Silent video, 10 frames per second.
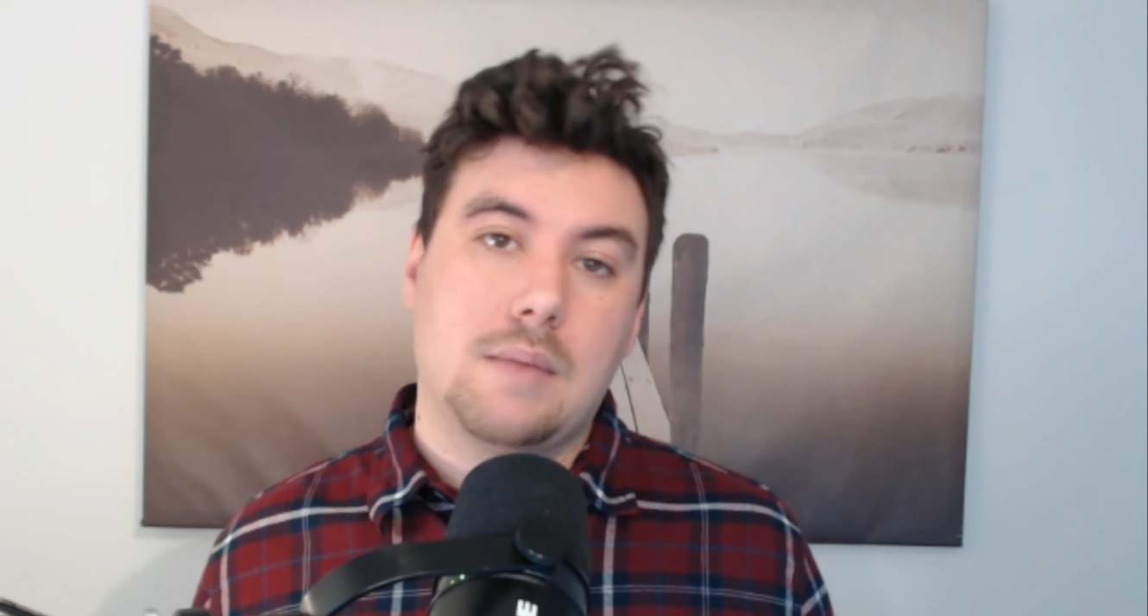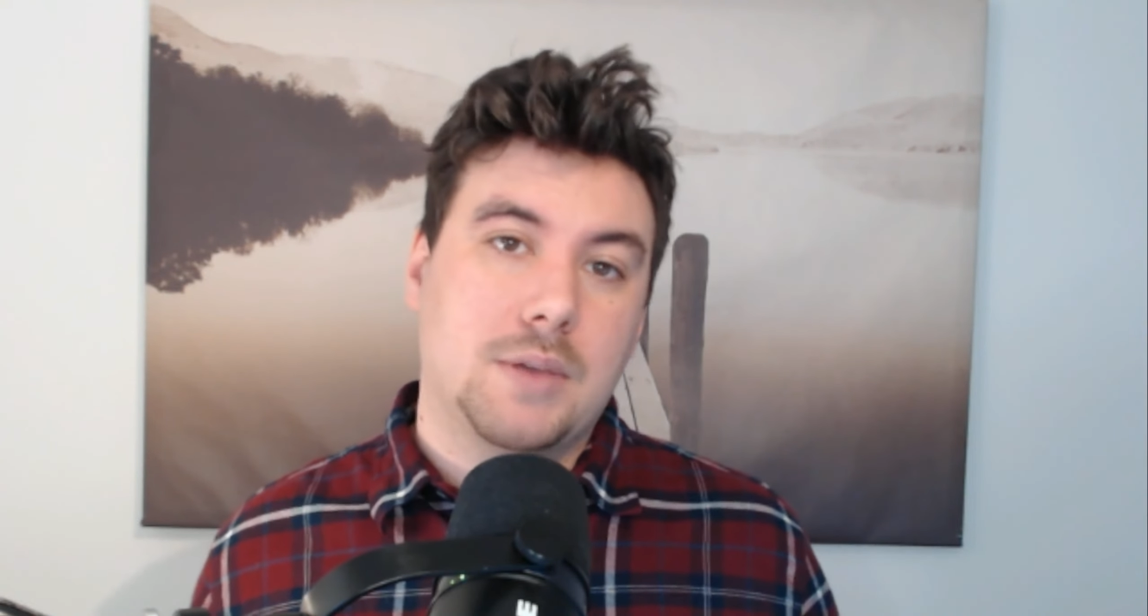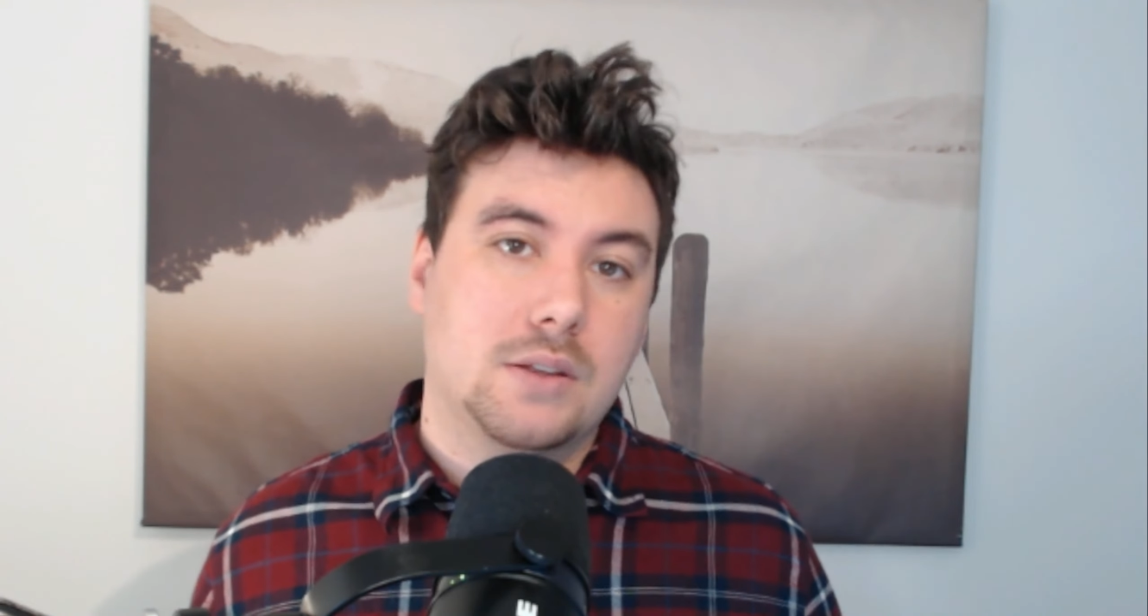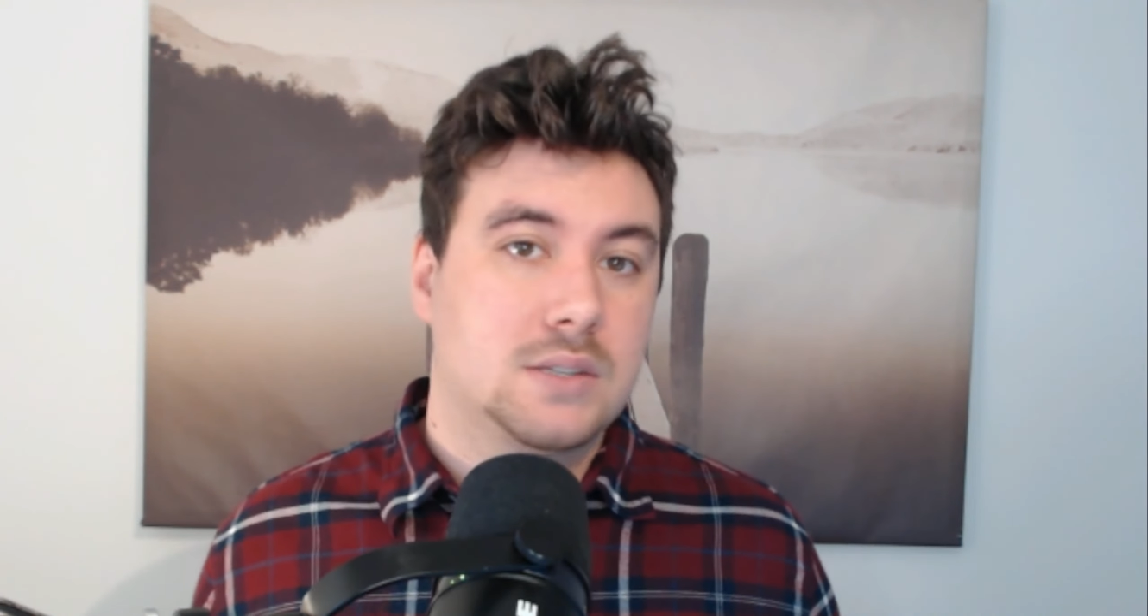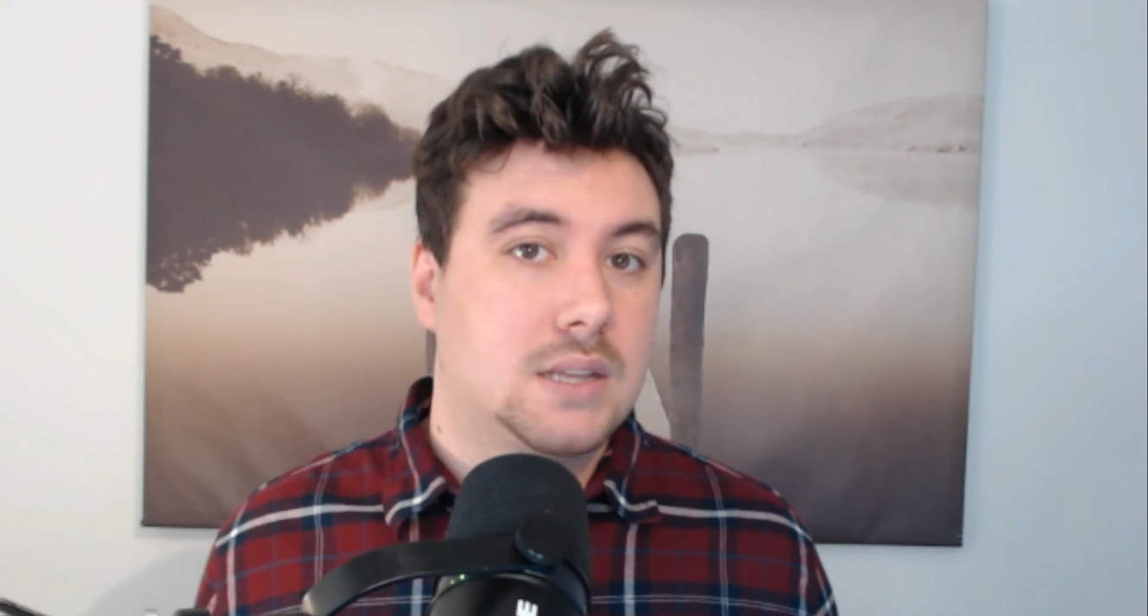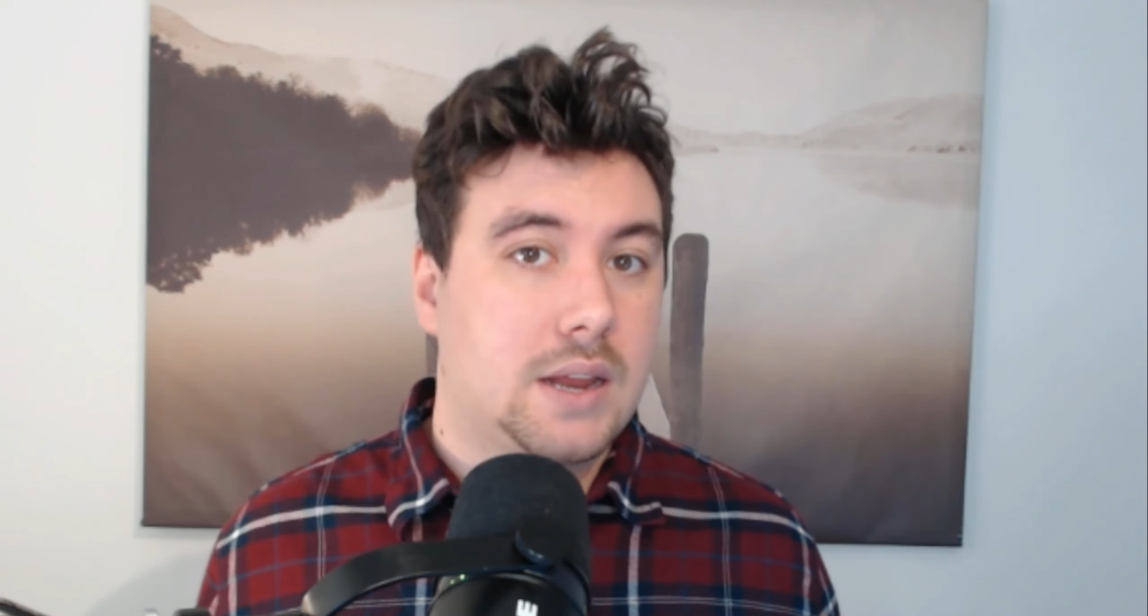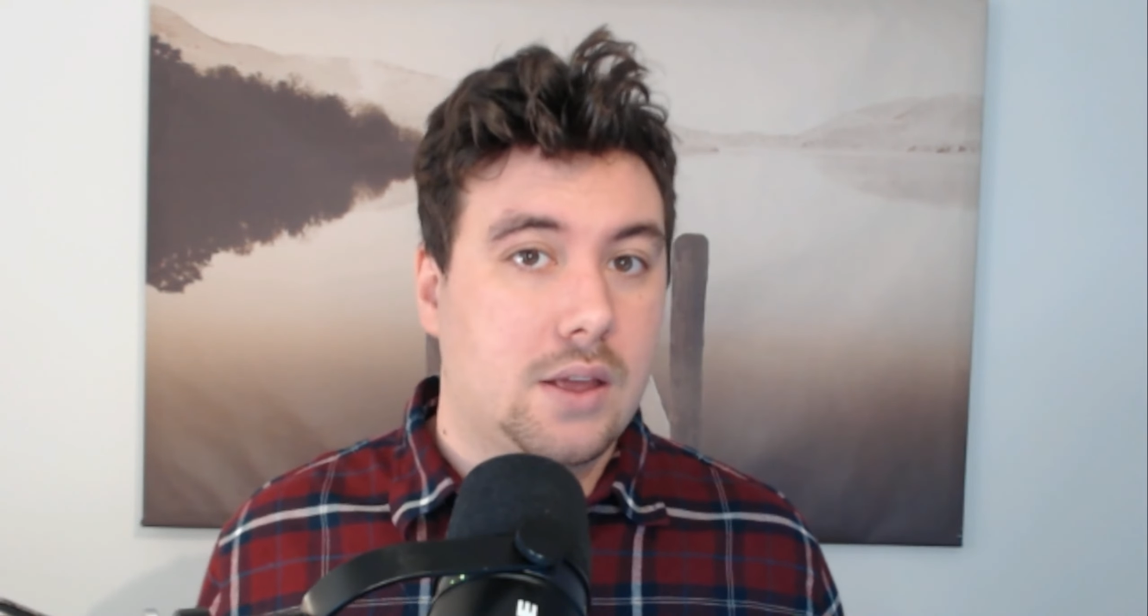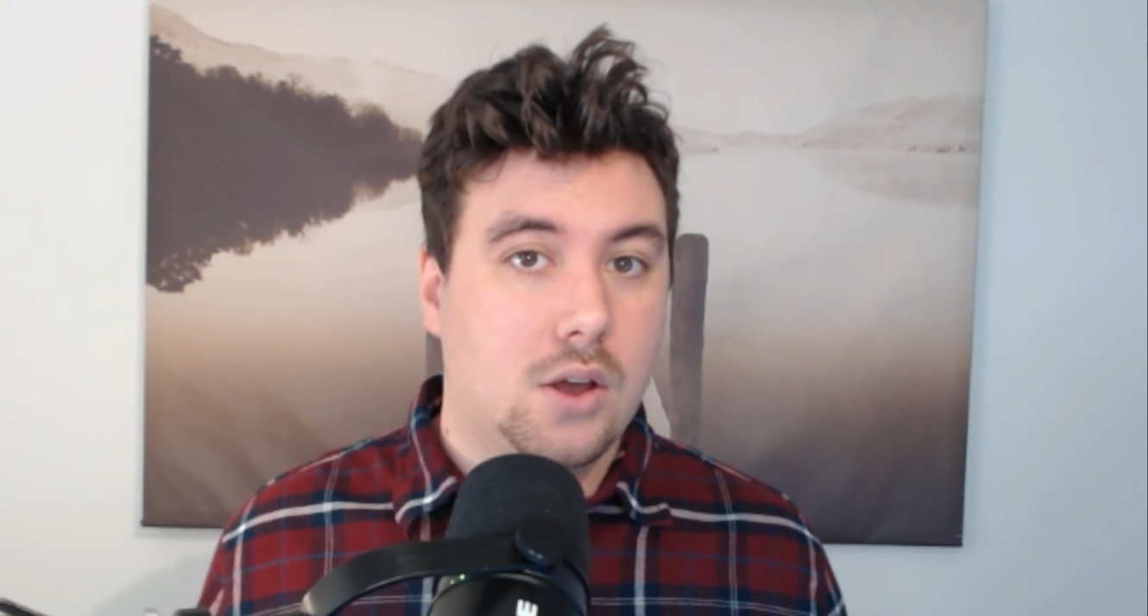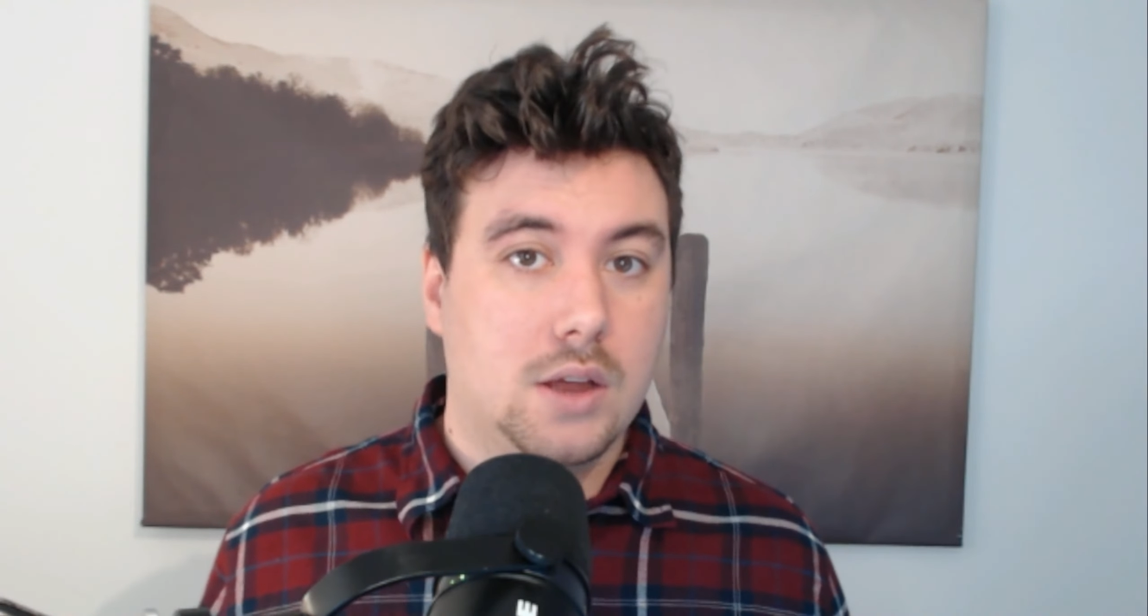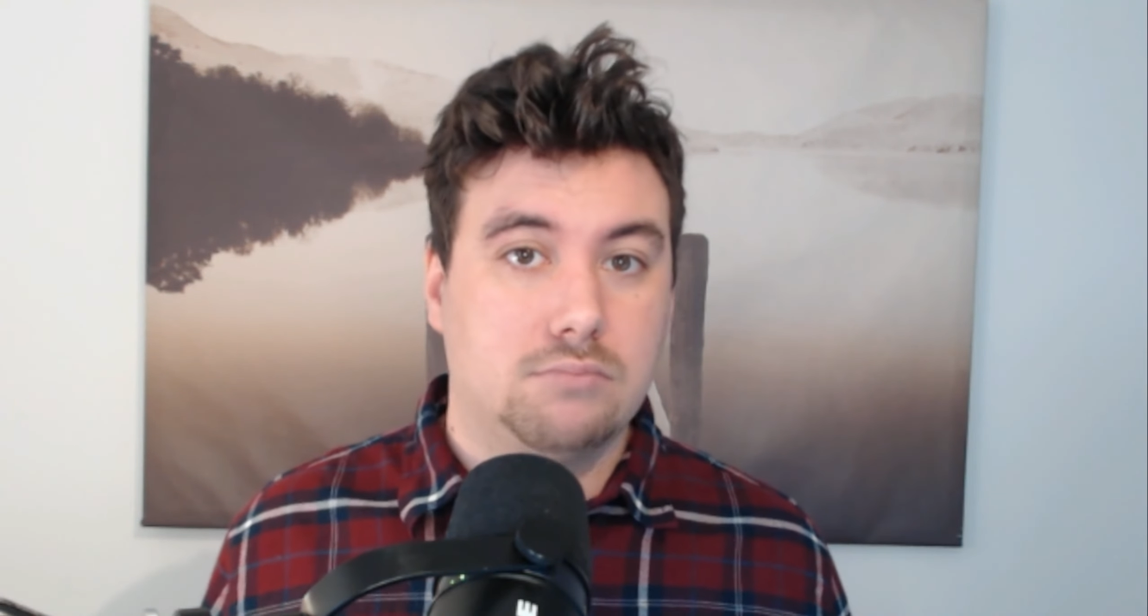but you're sitting
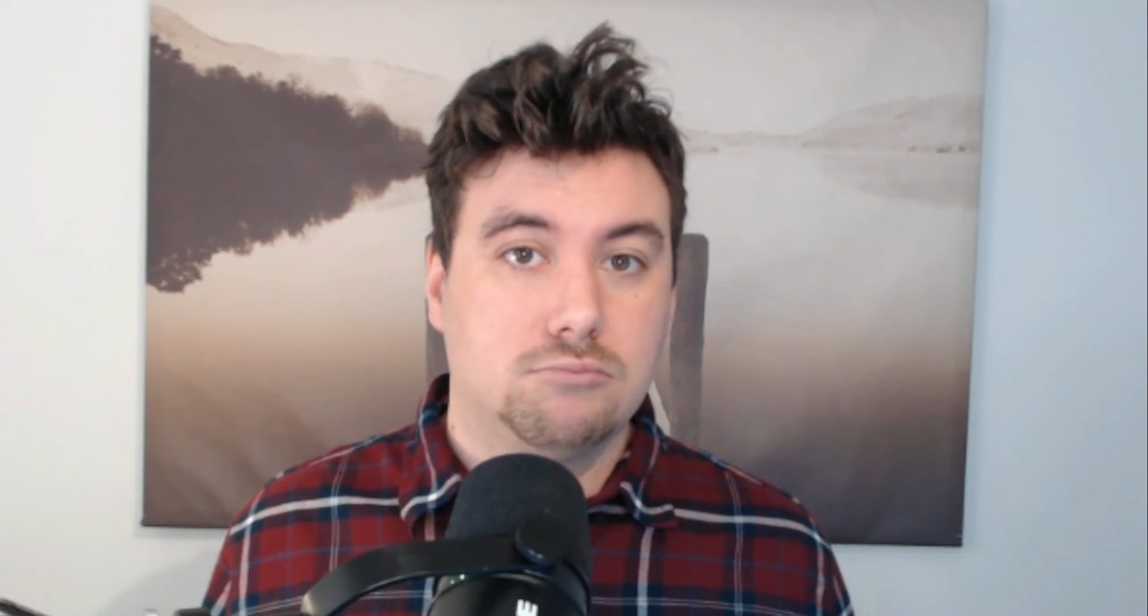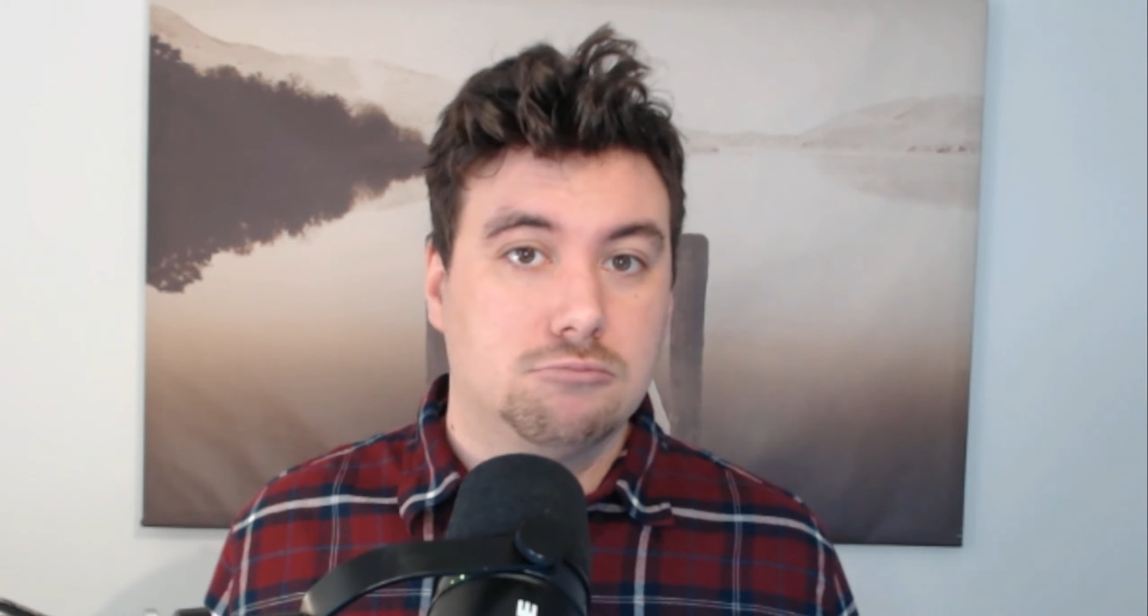on